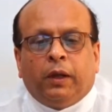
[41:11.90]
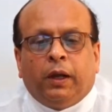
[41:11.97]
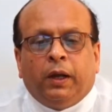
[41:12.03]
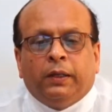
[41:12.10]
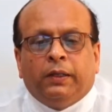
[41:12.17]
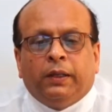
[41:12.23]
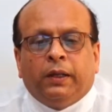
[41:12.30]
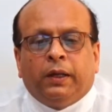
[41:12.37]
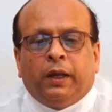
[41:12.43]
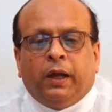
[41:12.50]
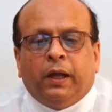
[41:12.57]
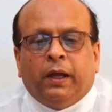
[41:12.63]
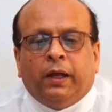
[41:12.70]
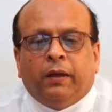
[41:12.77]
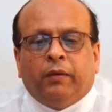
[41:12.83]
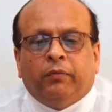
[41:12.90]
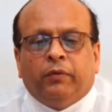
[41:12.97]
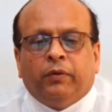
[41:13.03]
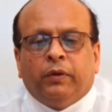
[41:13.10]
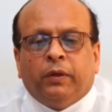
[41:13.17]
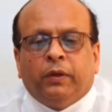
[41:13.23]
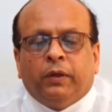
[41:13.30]
I think I have
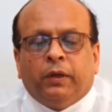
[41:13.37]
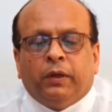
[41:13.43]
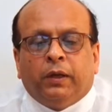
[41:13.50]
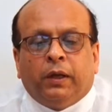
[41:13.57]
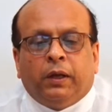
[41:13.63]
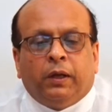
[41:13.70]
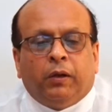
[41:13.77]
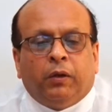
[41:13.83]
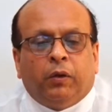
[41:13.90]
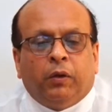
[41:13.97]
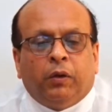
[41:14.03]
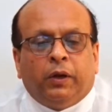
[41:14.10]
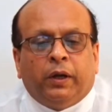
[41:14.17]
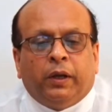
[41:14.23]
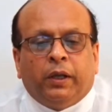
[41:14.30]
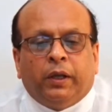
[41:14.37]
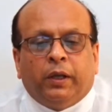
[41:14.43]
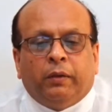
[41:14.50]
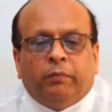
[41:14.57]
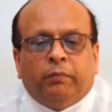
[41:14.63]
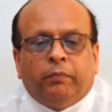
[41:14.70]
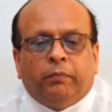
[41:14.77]

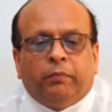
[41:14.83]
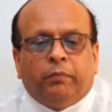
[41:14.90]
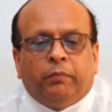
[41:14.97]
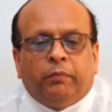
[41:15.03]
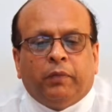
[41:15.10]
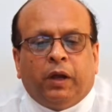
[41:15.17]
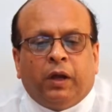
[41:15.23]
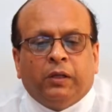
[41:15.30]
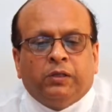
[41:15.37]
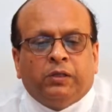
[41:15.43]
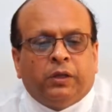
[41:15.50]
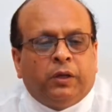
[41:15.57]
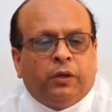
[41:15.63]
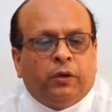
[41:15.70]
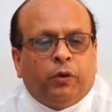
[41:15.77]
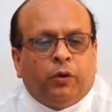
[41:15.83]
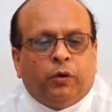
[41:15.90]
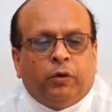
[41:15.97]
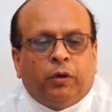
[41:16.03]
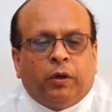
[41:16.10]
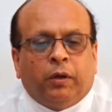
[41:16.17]
already answered your